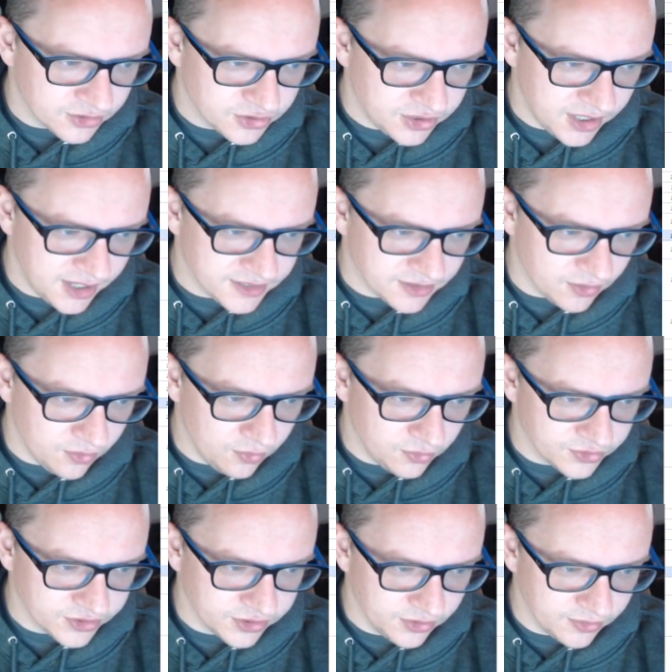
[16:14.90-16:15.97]
she has a whole
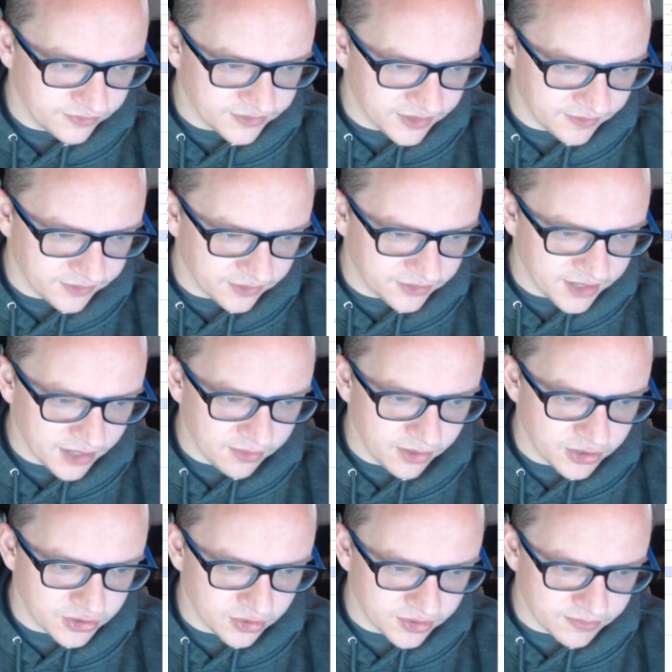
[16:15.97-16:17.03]
slew of stuff here.
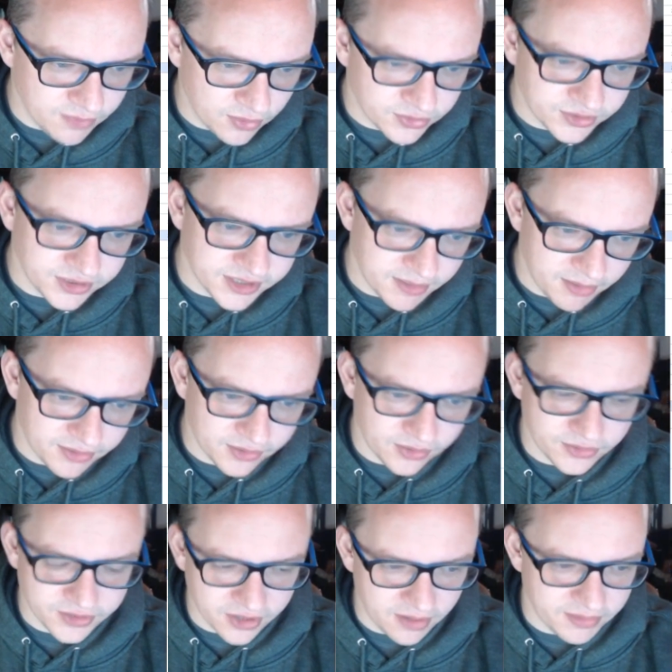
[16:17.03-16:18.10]
Decorated shirts, mostly some other
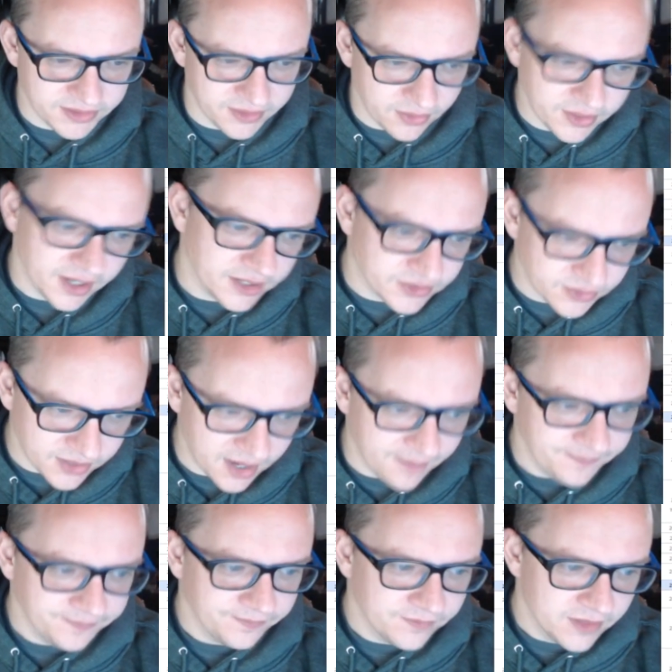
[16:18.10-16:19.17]
clothes that come with. Okay, so yeah.
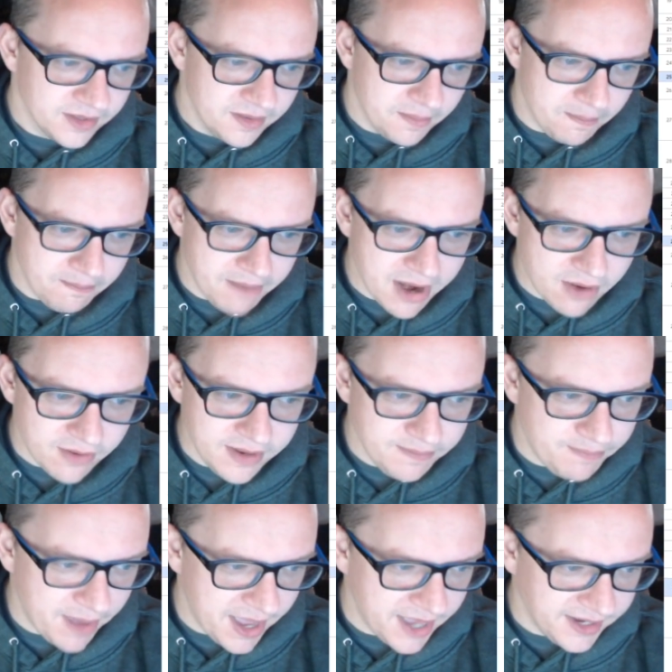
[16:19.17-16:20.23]
Mary
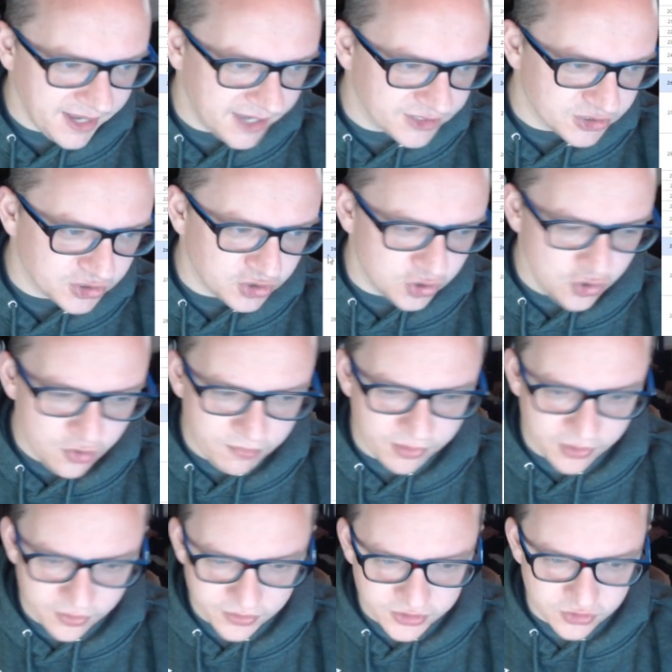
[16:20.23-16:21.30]
Ben has 2
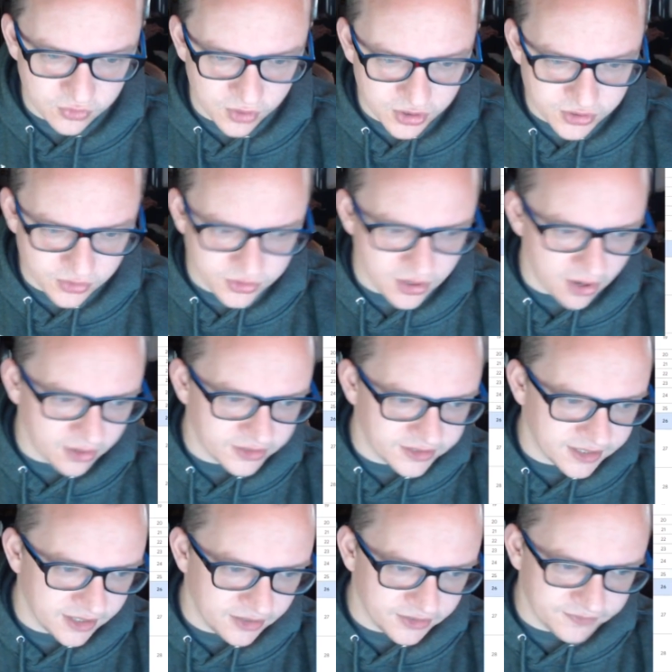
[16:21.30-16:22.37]
booths, traditional yard
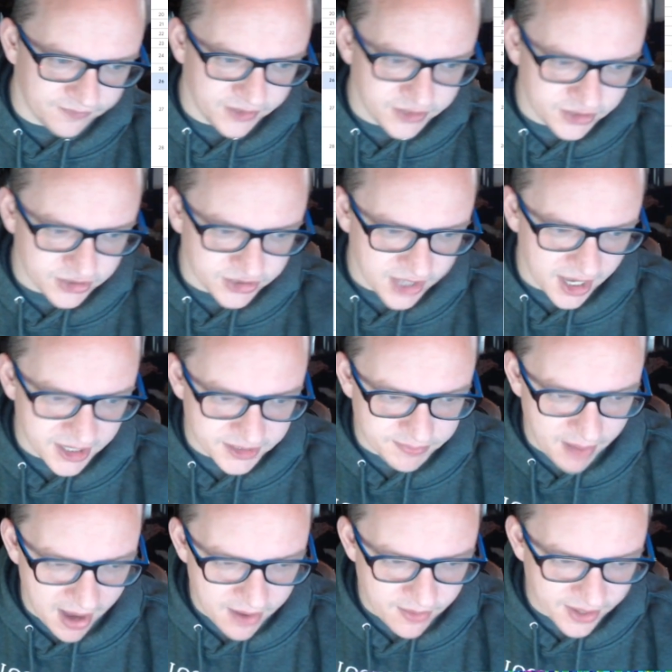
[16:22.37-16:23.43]
sales, vintage signs,
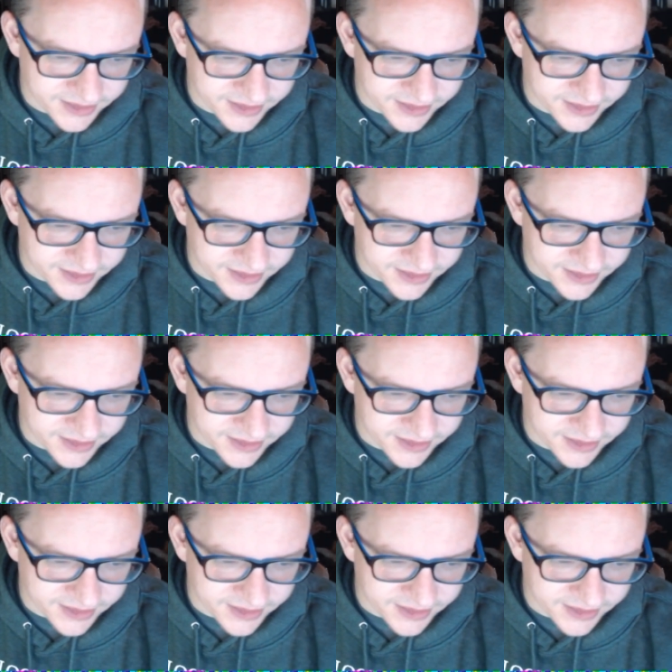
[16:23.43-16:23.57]
Pyrex,